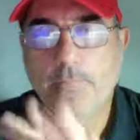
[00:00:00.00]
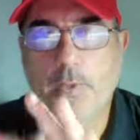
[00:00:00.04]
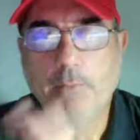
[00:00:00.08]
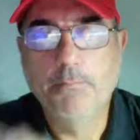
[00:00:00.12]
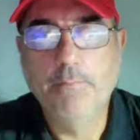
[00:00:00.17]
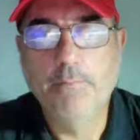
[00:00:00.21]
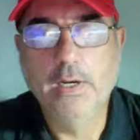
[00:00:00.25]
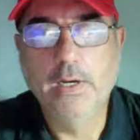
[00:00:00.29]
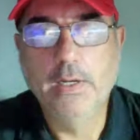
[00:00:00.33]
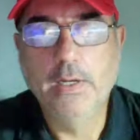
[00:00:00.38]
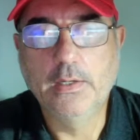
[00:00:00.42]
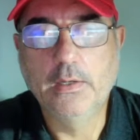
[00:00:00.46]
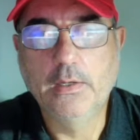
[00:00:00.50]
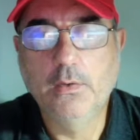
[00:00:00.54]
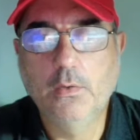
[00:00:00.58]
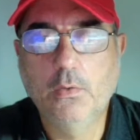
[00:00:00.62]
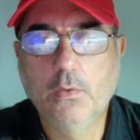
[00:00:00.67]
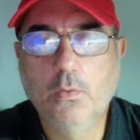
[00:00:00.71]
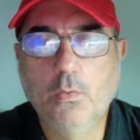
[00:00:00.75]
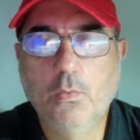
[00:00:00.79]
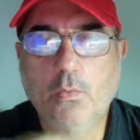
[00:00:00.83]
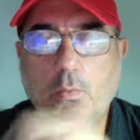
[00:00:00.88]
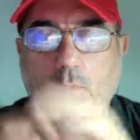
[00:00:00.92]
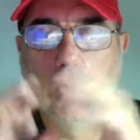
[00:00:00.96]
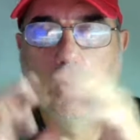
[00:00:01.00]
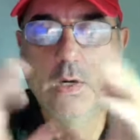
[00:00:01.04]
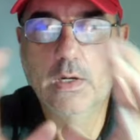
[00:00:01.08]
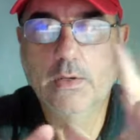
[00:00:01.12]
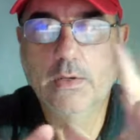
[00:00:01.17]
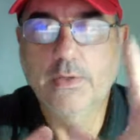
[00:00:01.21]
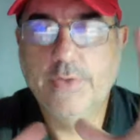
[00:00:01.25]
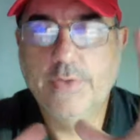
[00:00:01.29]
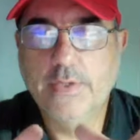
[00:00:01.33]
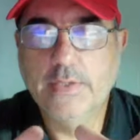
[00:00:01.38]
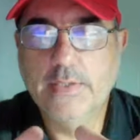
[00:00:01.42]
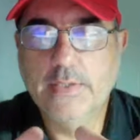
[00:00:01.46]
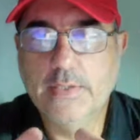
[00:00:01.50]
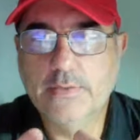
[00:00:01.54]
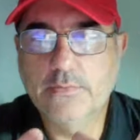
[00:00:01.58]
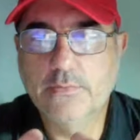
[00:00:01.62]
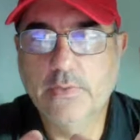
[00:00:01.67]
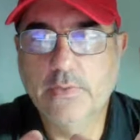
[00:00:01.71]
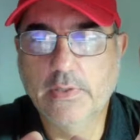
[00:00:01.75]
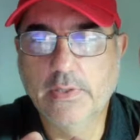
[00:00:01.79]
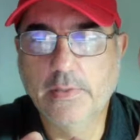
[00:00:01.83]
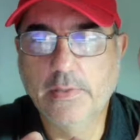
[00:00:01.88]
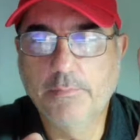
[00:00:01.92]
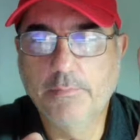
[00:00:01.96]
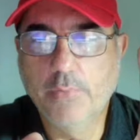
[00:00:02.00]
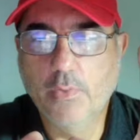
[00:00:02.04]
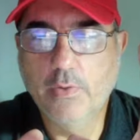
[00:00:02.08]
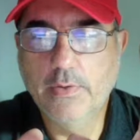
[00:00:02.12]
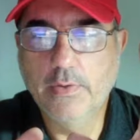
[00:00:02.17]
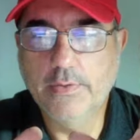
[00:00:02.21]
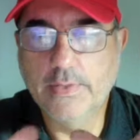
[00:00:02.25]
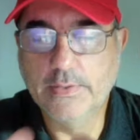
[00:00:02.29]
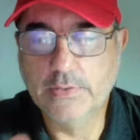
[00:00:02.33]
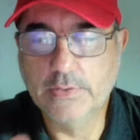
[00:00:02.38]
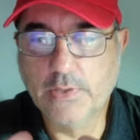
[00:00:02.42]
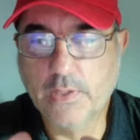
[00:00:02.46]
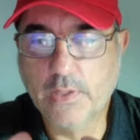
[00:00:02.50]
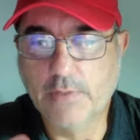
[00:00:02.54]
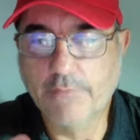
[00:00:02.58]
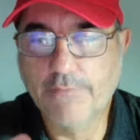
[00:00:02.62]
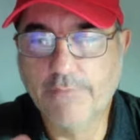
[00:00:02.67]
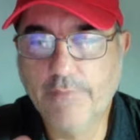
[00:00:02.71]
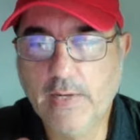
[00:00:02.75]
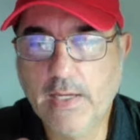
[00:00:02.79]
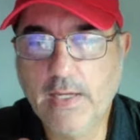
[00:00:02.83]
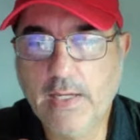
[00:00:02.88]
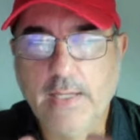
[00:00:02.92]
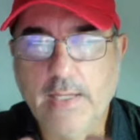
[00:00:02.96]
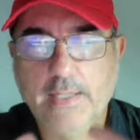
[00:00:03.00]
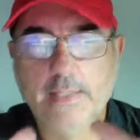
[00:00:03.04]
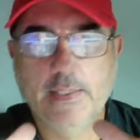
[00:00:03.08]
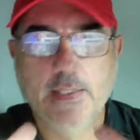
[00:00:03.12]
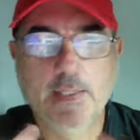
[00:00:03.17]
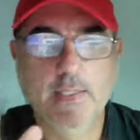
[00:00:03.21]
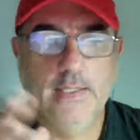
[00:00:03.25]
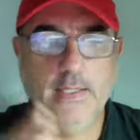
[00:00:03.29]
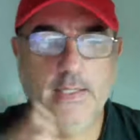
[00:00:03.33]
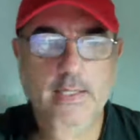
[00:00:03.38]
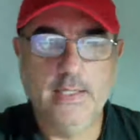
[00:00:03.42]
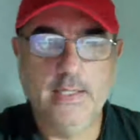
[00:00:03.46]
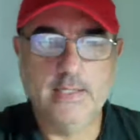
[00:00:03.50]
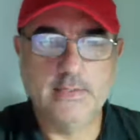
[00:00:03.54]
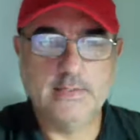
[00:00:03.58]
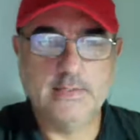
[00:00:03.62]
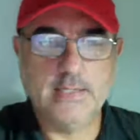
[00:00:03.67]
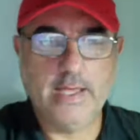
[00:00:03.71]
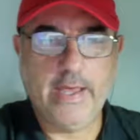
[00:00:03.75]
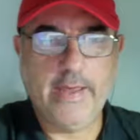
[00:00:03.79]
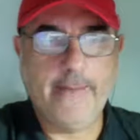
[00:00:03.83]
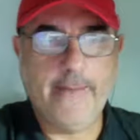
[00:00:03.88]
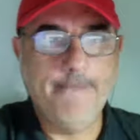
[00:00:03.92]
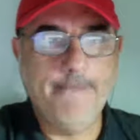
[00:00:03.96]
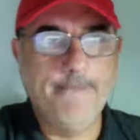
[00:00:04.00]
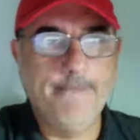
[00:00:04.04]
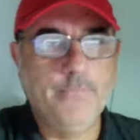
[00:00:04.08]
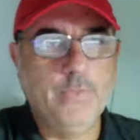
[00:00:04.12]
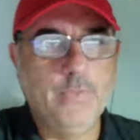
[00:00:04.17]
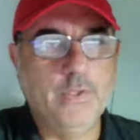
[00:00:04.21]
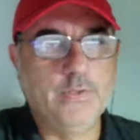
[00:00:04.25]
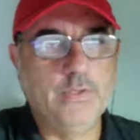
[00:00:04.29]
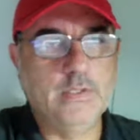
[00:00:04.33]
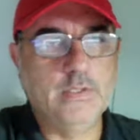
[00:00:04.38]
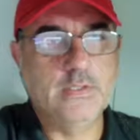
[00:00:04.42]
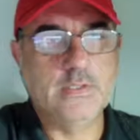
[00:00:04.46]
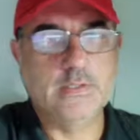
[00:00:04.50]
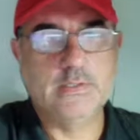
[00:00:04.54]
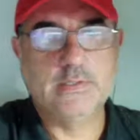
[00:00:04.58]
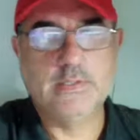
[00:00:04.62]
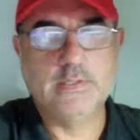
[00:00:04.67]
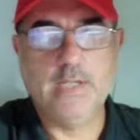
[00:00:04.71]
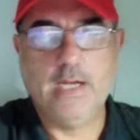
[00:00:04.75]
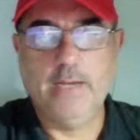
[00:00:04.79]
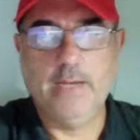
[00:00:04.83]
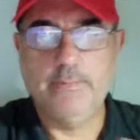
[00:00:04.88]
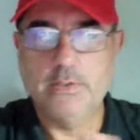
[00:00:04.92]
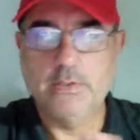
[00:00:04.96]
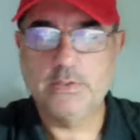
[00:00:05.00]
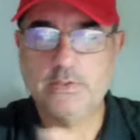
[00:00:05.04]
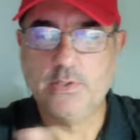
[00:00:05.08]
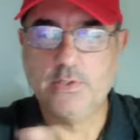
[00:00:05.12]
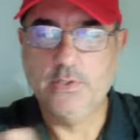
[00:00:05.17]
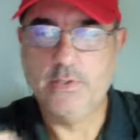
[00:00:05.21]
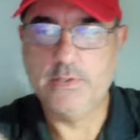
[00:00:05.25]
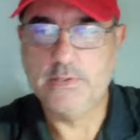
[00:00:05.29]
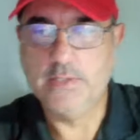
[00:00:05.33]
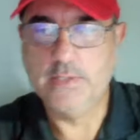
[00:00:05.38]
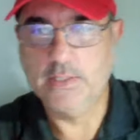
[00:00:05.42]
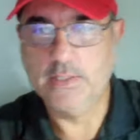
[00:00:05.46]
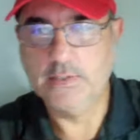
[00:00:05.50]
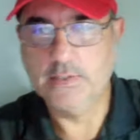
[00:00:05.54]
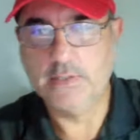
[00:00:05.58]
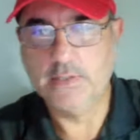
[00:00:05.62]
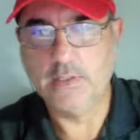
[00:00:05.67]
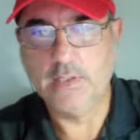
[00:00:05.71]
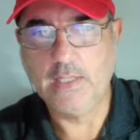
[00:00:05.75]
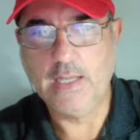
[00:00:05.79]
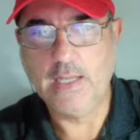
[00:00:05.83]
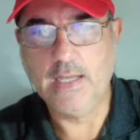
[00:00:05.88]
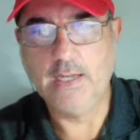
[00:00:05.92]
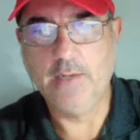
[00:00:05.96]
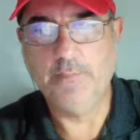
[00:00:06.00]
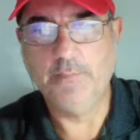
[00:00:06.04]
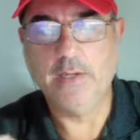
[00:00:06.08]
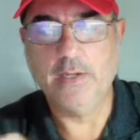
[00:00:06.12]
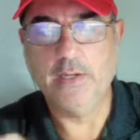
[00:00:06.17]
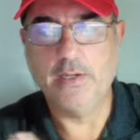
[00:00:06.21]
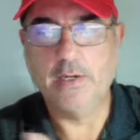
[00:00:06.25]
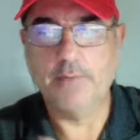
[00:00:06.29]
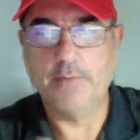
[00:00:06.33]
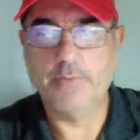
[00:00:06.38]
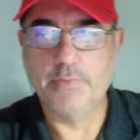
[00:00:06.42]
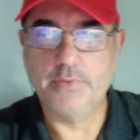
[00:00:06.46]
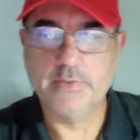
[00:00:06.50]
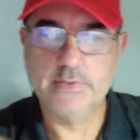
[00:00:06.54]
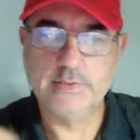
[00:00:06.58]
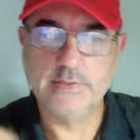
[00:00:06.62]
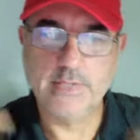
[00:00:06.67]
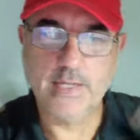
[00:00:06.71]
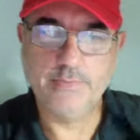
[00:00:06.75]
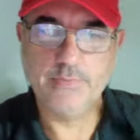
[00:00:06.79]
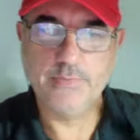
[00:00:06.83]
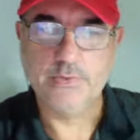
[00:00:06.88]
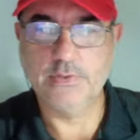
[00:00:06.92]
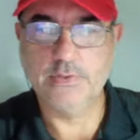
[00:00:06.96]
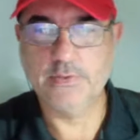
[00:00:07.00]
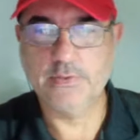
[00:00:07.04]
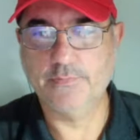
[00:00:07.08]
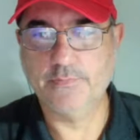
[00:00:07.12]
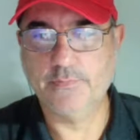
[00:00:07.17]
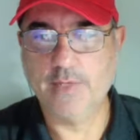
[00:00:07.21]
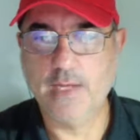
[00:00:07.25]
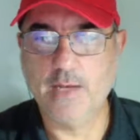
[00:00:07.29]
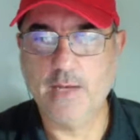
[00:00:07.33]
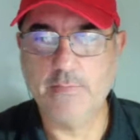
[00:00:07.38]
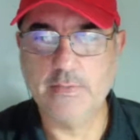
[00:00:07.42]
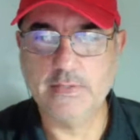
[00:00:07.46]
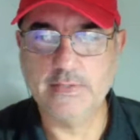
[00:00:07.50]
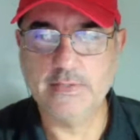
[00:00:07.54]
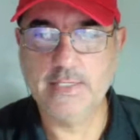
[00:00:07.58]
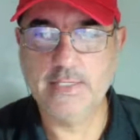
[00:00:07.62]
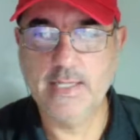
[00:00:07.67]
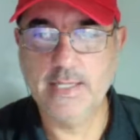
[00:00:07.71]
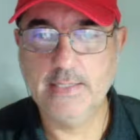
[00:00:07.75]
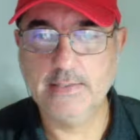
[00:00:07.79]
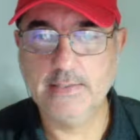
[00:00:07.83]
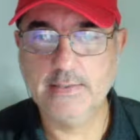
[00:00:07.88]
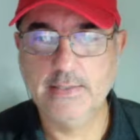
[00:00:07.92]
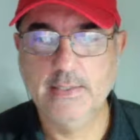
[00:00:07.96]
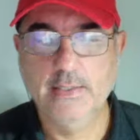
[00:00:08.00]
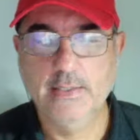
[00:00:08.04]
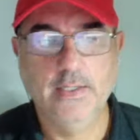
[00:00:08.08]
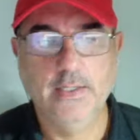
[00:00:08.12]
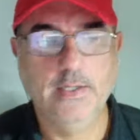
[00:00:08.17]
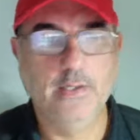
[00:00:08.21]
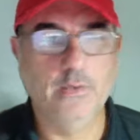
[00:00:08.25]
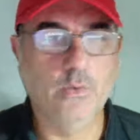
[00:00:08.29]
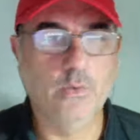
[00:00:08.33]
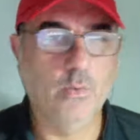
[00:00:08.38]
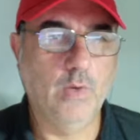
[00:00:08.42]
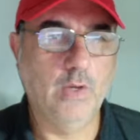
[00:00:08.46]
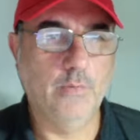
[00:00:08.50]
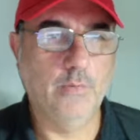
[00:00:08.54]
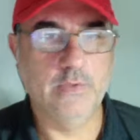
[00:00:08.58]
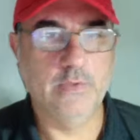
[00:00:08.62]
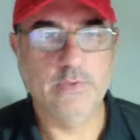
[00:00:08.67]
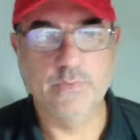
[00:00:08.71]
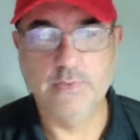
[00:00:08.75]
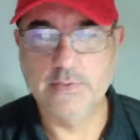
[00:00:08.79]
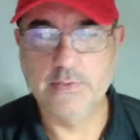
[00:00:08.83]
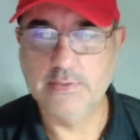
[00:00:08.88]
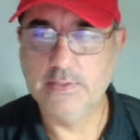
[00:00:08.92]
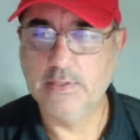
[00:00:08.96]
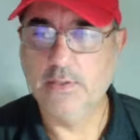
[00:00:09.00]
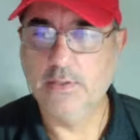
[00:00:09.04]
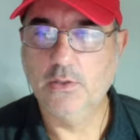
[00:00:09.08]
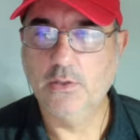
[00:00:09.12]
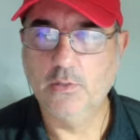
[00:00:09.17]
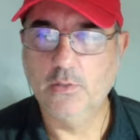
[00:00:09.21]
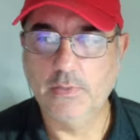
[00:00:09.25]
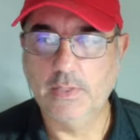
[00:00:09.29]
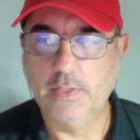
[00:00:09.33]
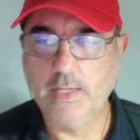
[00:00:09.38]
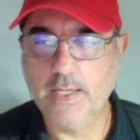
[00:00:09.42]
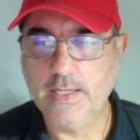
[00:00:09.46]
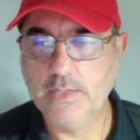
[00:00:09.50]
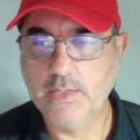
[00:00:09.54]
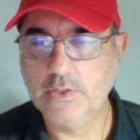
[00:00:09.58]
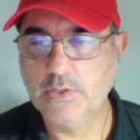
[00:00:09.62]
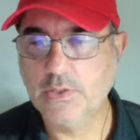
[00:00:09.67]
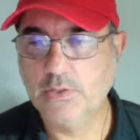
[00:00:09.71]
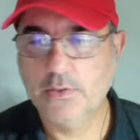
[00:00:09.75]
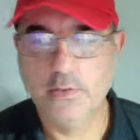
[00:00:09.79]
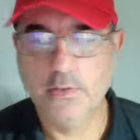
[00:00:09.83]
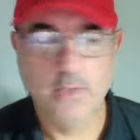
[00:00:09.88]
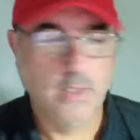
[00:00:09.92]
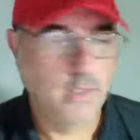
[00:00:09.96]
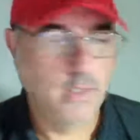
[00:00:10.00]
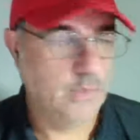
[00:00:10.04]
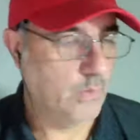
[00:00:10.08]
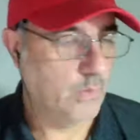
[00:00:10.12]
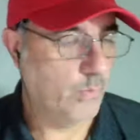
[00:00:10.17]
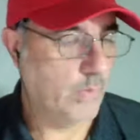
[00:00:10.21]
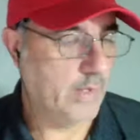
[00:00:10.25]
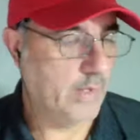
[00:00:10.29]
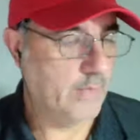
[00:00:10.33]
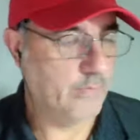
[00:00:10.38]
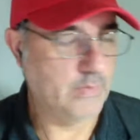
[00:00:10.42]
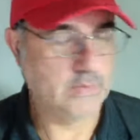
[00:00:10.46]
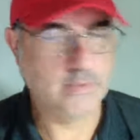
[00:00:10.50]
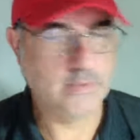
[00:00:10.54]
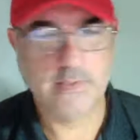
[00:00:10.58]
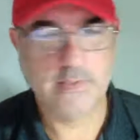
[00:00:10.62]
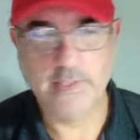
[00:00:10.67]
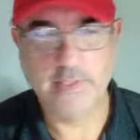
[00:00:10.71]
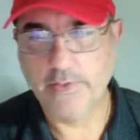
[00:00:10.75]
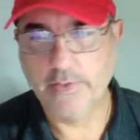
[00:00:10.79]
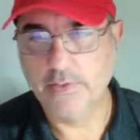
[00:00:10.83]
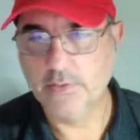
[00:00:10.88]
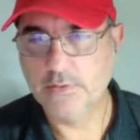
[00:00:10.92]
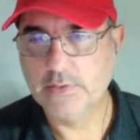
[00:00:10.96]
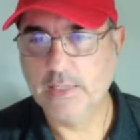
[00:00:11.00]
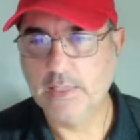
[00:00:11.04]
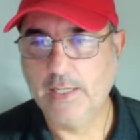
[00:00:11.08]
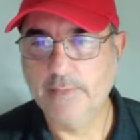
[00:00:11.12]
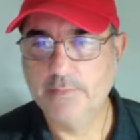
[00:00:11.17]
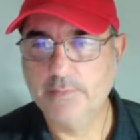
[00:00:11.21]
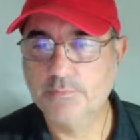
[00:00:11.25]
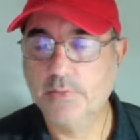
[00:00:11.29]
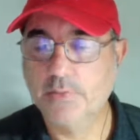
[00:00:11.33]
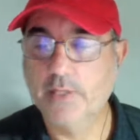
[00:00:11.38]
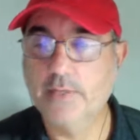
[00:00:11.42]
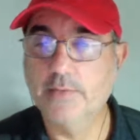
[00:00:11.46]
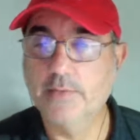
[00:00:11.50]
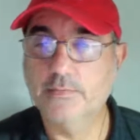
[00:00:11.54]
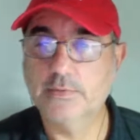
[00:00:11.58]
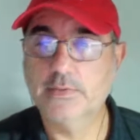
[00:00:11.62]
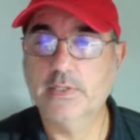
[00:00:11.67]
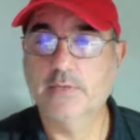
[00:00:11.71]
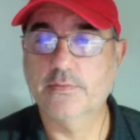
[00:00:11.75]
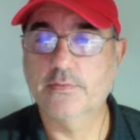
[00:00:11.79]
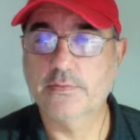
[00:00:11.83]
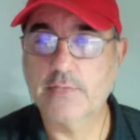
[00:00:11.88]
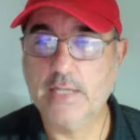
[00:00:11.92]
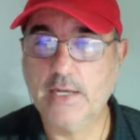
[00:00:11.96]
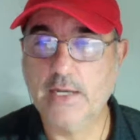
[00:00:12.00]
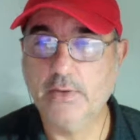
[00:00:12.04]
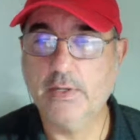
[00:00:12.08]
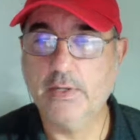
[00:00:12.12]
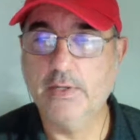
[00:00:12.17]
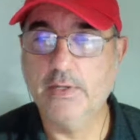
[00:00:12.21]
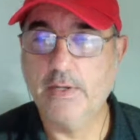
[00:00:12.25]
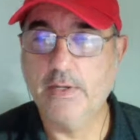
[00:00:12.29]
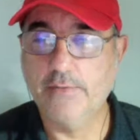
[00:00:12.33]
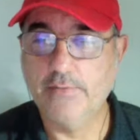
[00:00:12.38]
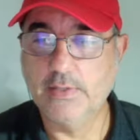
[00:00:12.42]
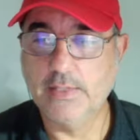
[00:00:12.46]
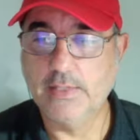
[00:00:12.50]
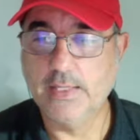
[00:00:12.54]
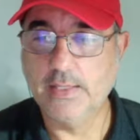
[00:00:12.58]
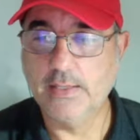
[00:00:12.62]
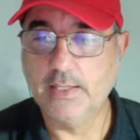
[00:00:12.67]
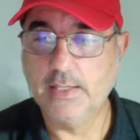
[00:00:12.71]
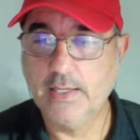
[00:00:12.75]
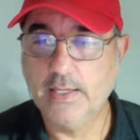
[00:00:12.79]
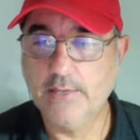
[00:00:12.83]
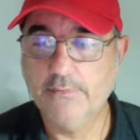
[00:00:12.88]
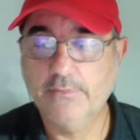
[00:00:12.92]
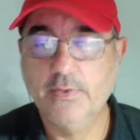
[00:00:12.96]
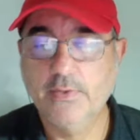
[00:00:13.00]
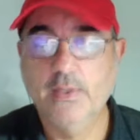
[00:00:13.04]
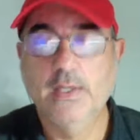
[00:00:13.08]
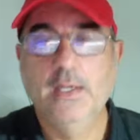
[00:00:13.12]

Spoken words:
But one of the things that's really important that you're going to find is that this assignment is going to tell us a lot about our perceptions of common sense and the way in which we see human nature, the way in which stereotypes play themselves out in everyday life,